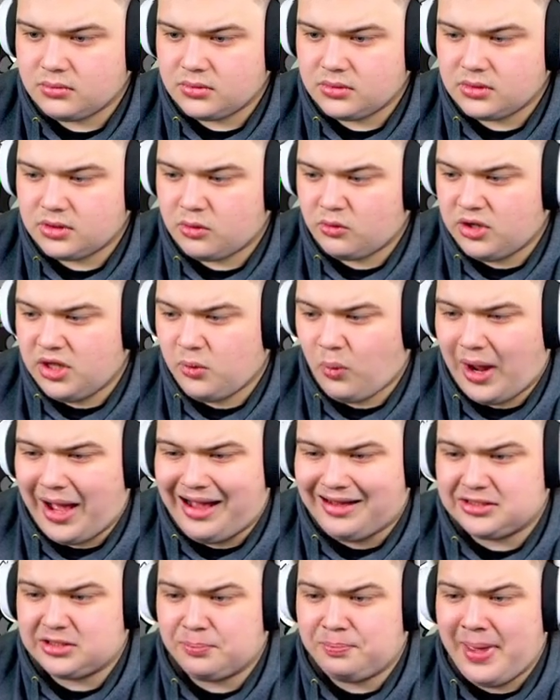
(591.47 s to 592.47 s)
We need
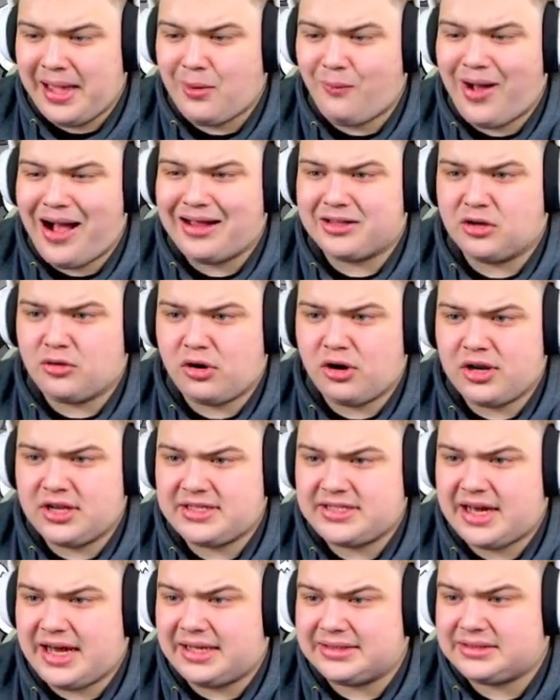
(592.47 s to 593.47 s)
wilds, a big wild on one of these
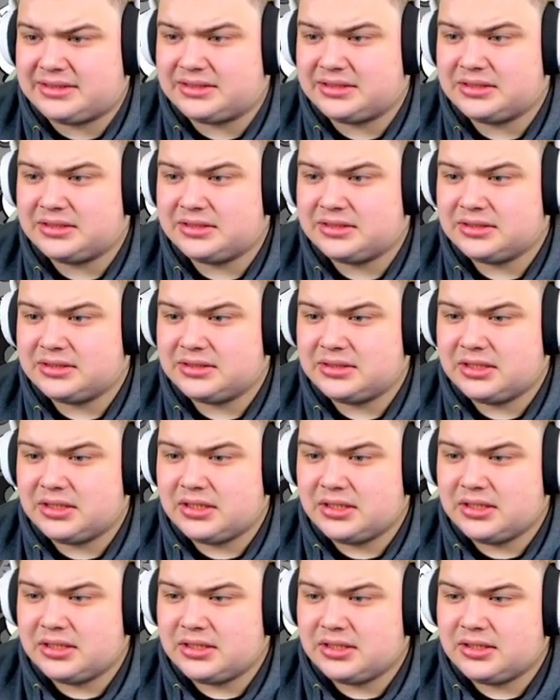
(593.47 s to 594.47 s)
cats.
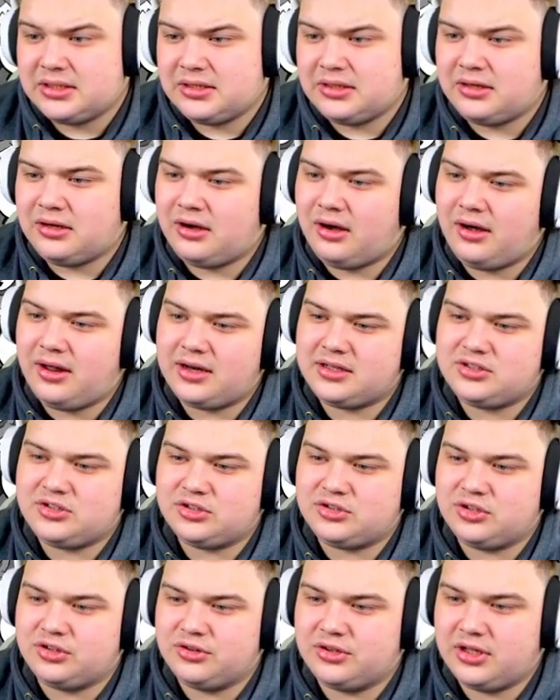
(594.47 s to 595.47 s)
Oh, that's just
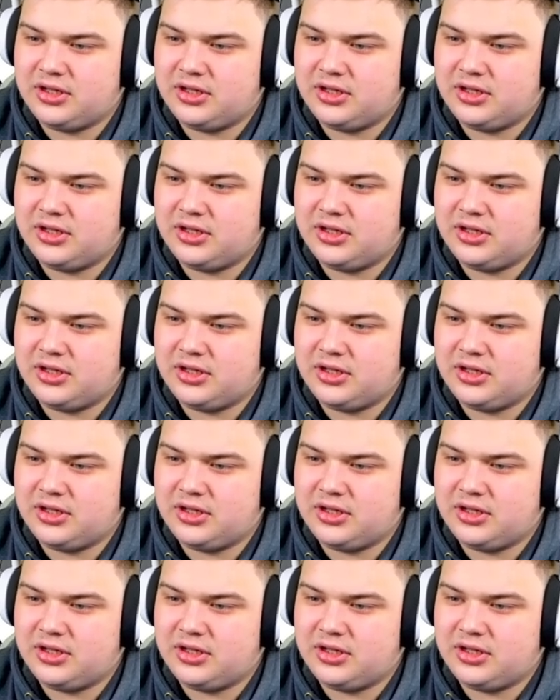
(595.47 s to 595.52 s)
under.